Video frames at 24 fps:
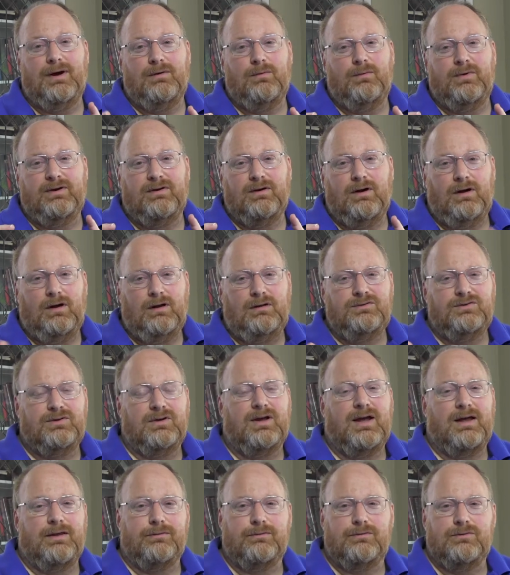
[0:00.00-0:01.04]
But we
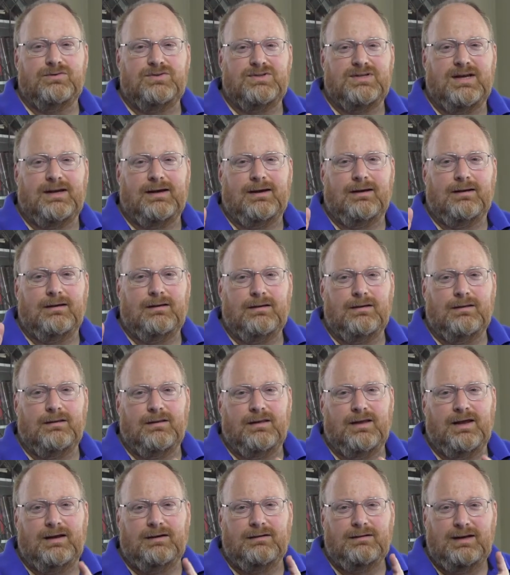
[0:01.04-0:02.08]
also got through saying
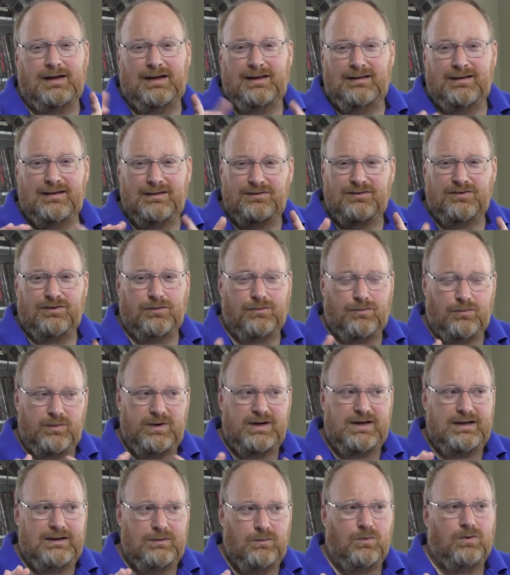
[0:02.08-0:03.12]
that in this
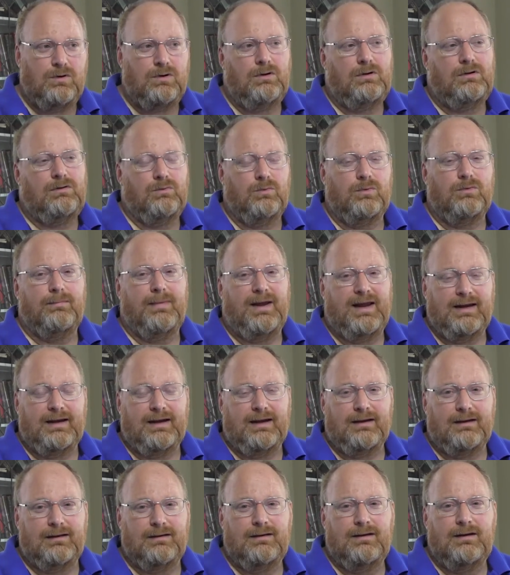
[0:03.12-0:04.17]
3D world we're
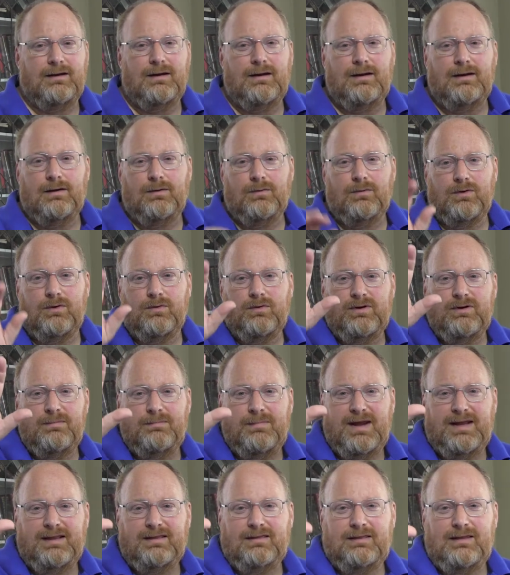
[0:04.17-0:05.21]
making, we're
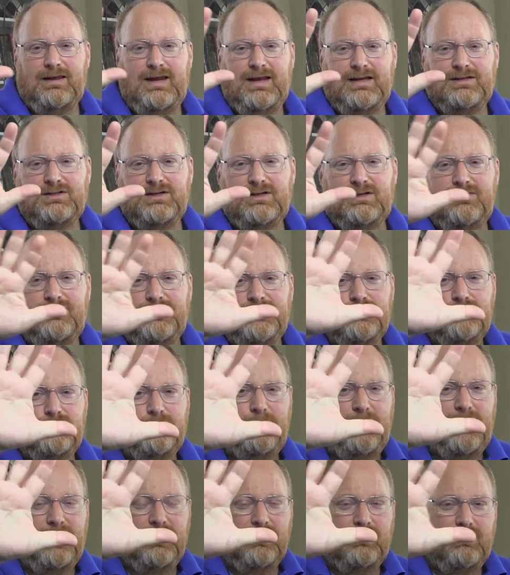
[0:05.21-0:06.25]
going to make each
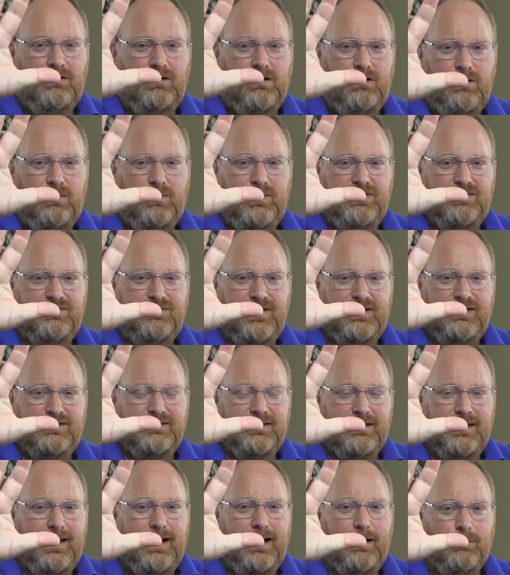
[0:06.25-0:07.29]
individual particle always
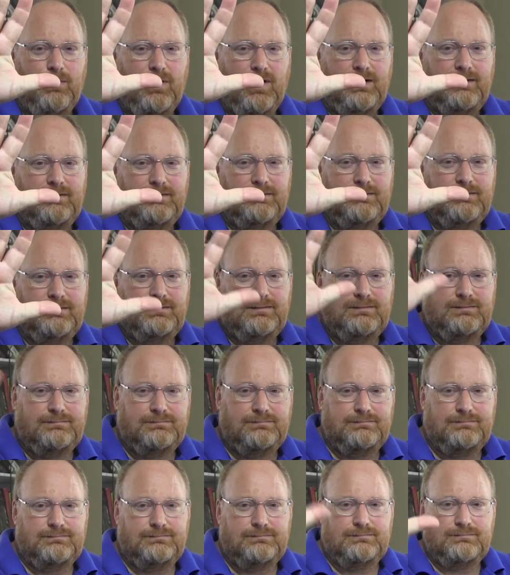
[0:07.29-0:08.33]
face the camera,
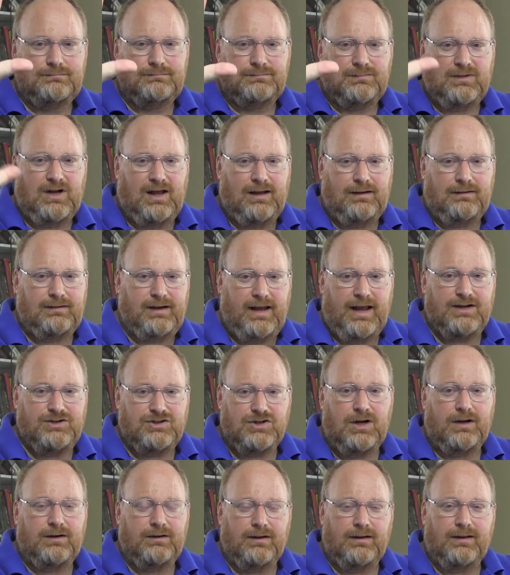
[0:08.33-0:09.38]
not
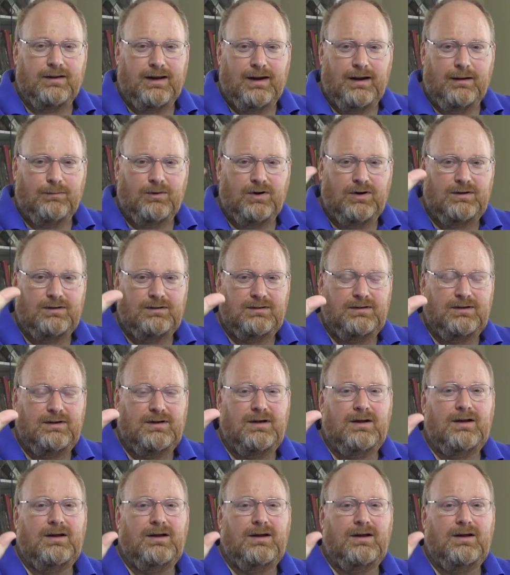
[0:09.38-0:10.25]
edge onto the camera.